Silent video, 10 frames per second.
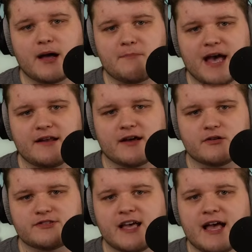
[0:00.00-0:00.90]
by
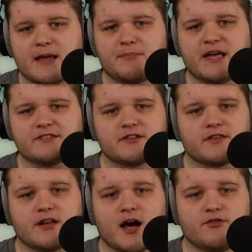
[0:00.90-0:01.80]
Madhouse, and based on
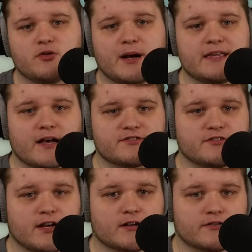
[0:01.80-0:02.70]
the novel by
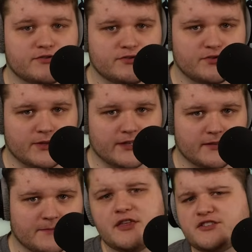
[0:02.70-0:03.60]
Yasutaka Tsutsui.
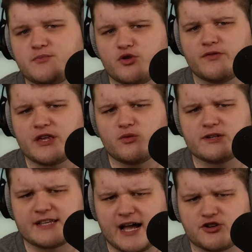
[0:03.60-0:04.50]
This movie
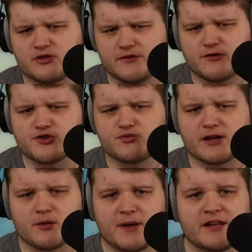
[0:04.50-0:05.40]
was actually first
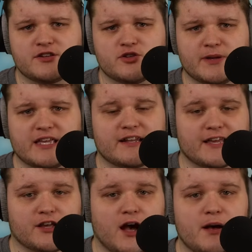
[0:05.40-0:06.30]
recommended to me in
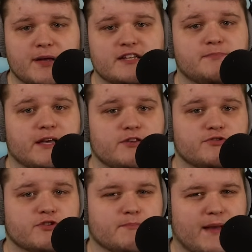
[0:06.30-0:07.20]
a comment by
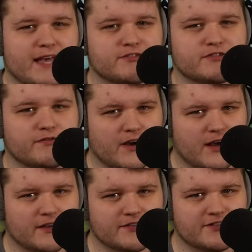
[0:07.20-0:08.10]
user Masked
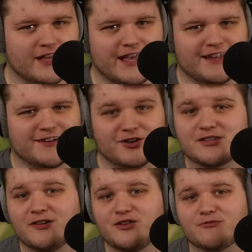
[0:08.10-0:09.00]
Fox, and I'll
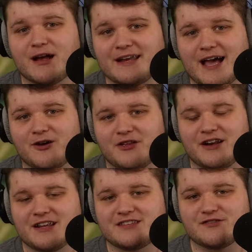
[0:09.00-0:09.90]
tell you right now that
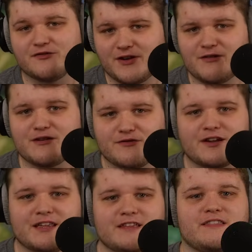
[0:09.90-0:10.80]
it is very
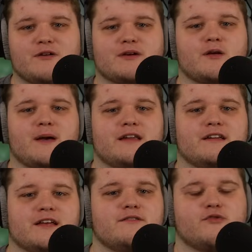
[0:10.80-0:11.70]
funny that they
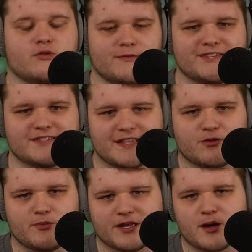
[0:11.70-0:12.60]
recommended it for reasons that
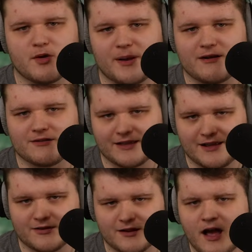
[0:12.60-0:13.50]
will become apparent
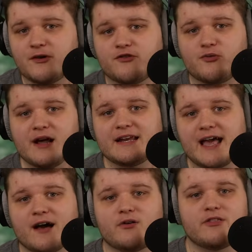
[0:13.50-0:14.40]
later. But for right
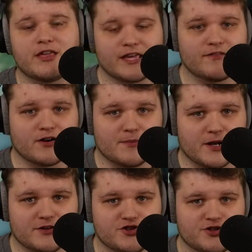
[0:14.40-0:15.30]
now, thank you very
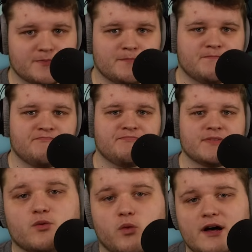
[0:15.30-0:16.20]
much
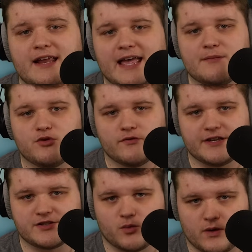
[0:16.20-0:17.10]
because what a
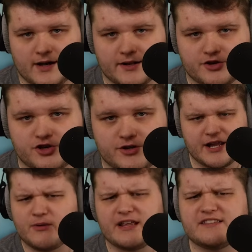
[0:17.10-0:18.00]
movie to watch.
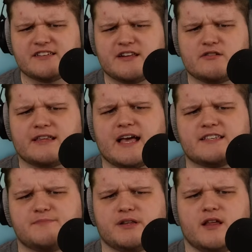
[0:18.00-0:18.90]
Now, it isn't nearly
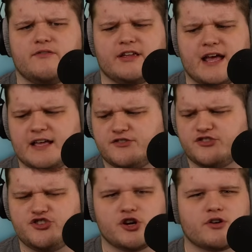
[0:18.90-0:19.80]
as beloved as
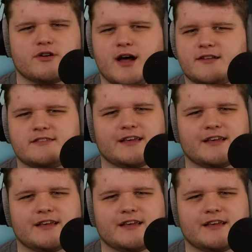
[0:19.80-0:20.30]
juggernauts